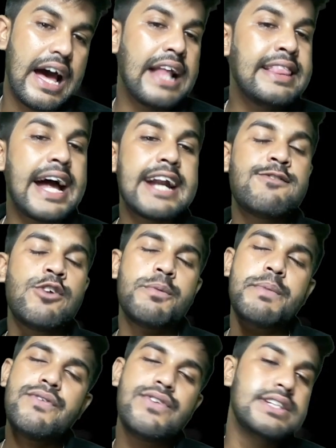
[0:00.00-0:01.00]
and that would
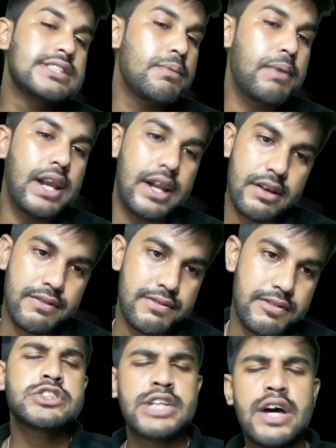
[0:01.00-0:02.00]
be feasible enough.
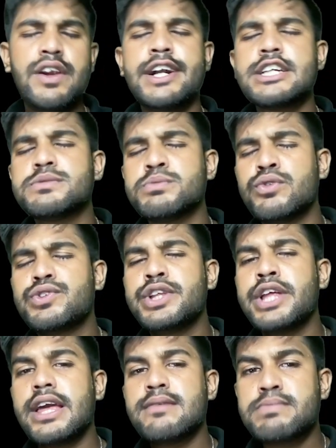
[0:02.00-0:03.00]
So now let us move to
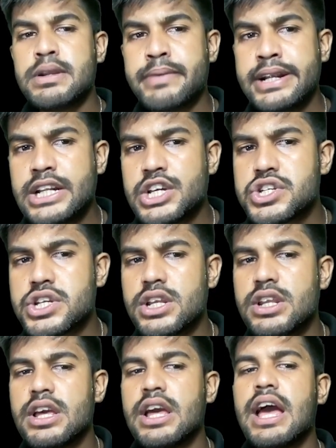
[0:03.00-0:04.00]
the
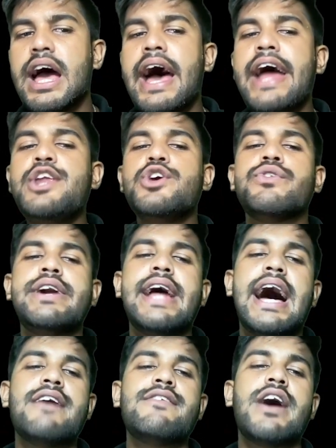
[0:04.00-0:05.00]
implementation, and you would
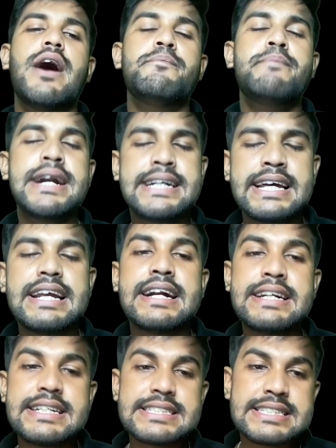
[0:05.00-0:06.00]
have a better
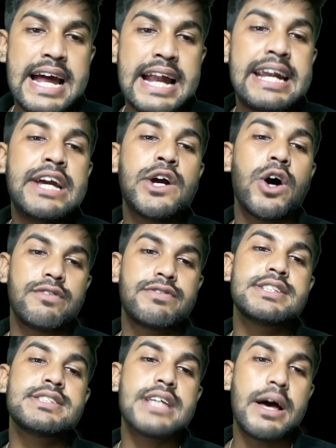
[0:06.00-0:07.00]
understanding of this